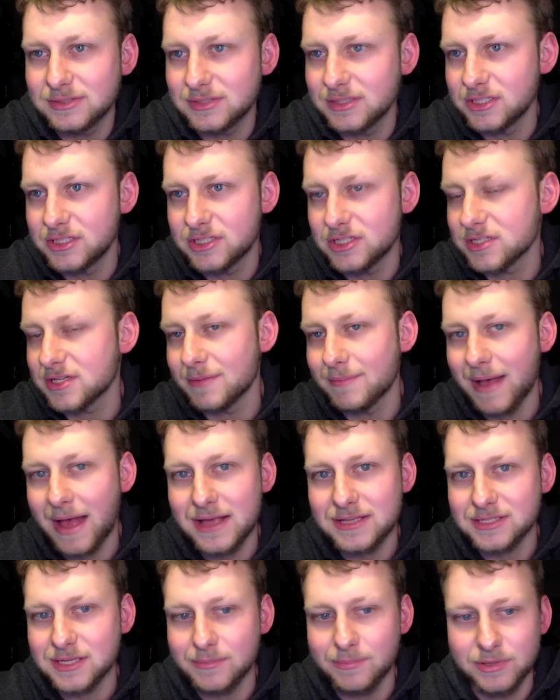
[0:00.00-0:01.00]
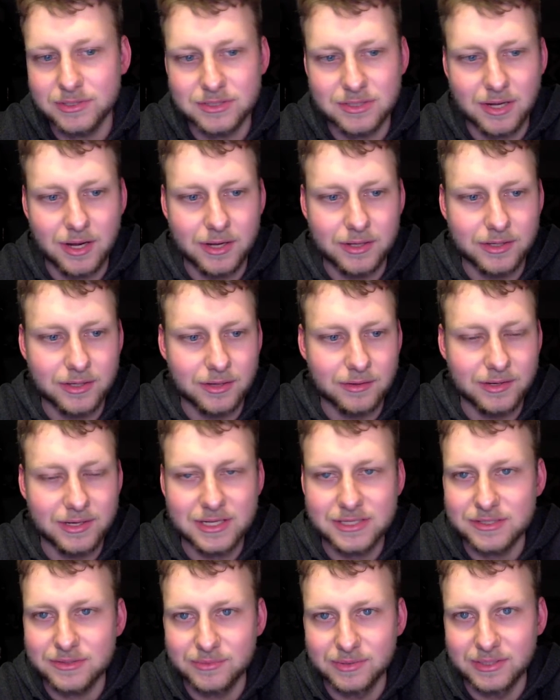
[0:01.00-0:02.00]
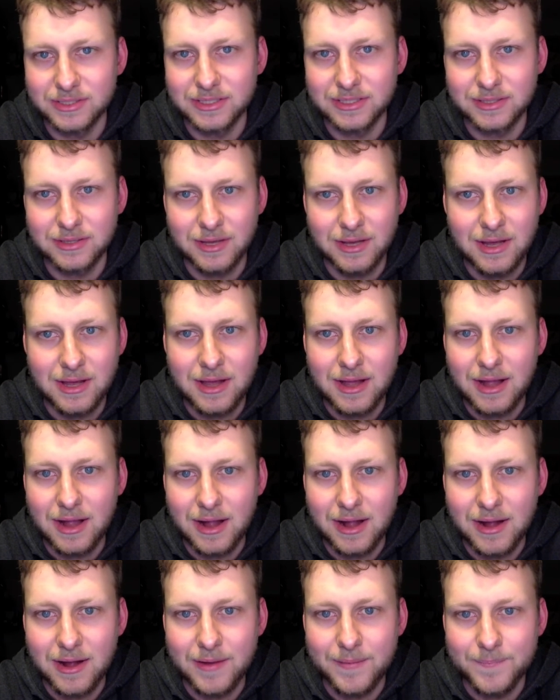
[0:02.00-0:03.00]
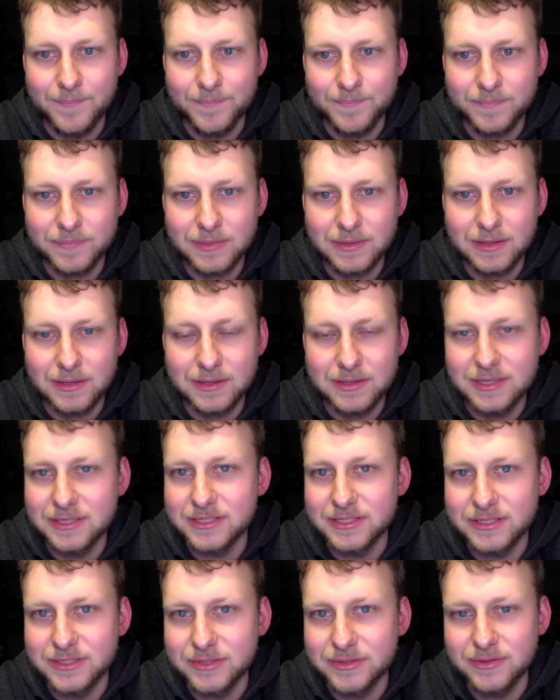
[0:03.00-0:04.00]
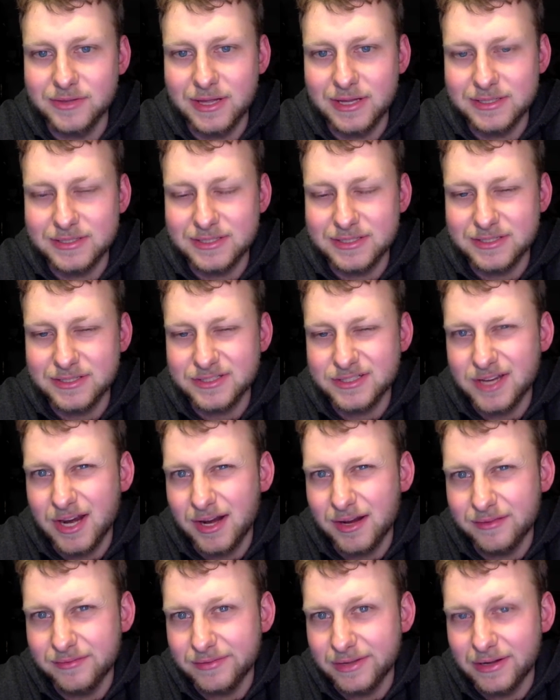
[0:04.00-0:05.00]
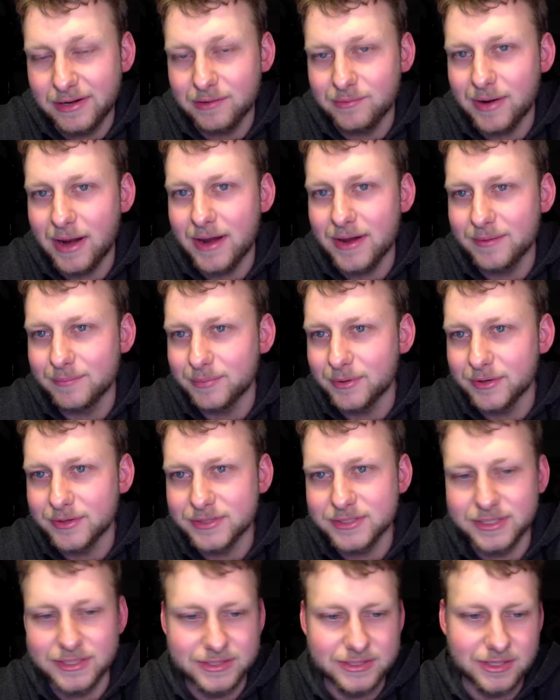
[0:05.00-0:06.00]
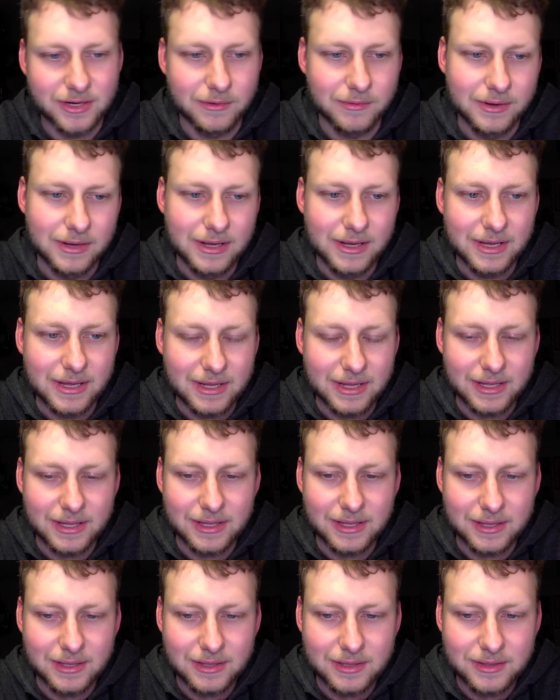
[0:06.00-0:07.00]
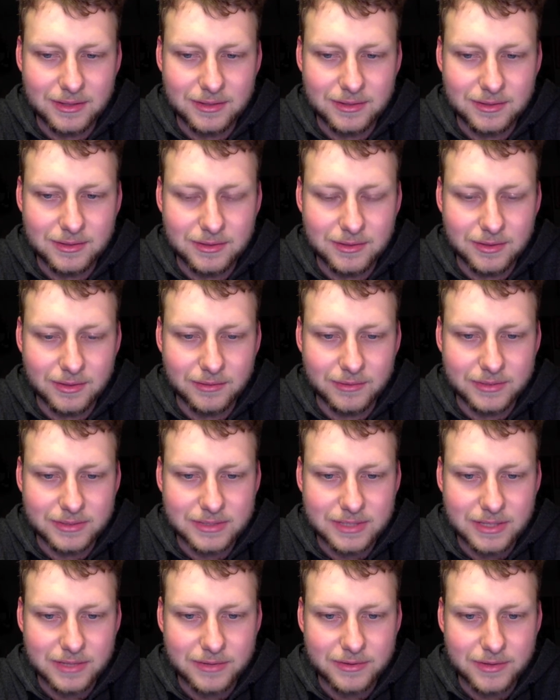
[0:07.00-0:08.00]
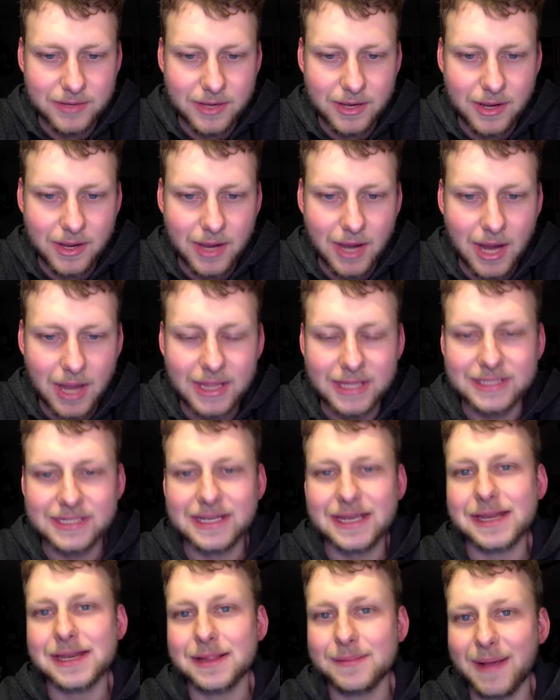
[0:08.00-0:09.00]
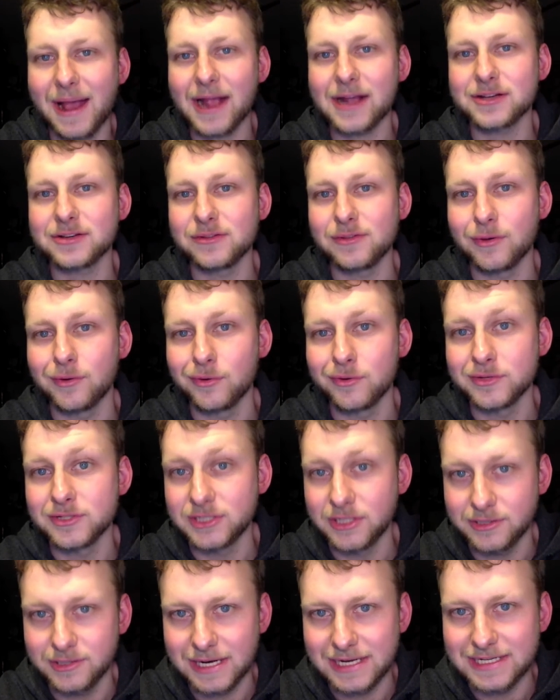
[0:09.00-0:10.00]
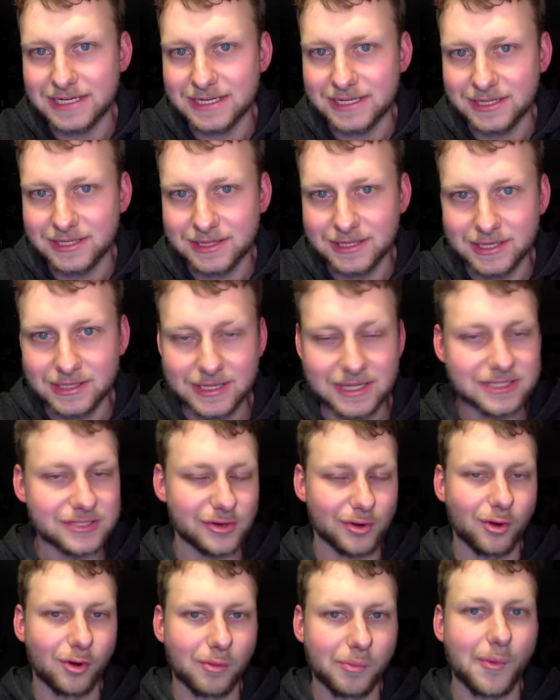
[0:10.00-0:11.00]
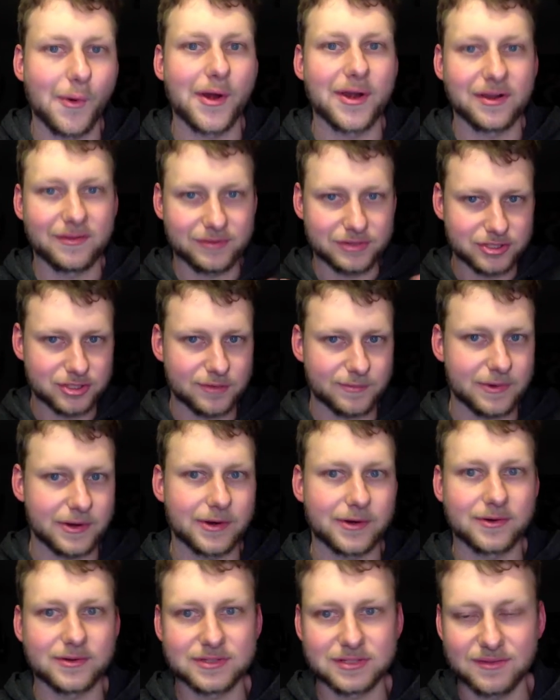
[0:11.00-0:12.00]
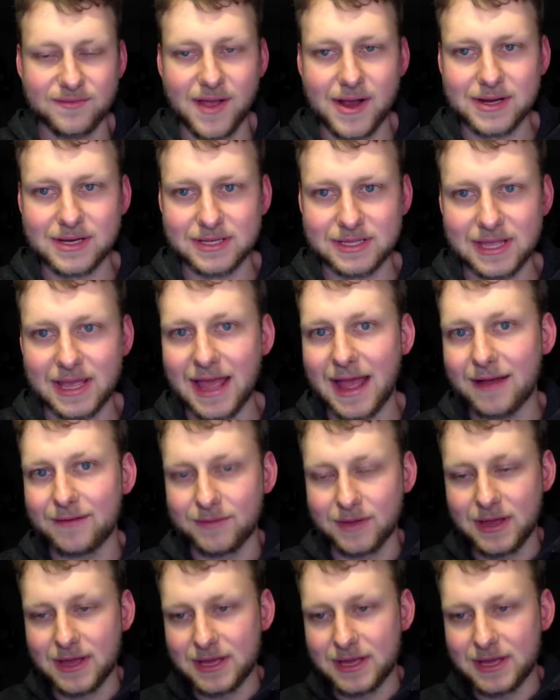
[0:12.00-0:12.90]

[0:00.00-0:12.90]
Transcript: it's just a mask he puts on, you know, he doesn't really. Um, need to do this. It's just kind of a random person. So, eh, you know, it, it, it, eh, I like to getting back to the whole secret identity thing. That's the whole point of a superhero is the fact that they have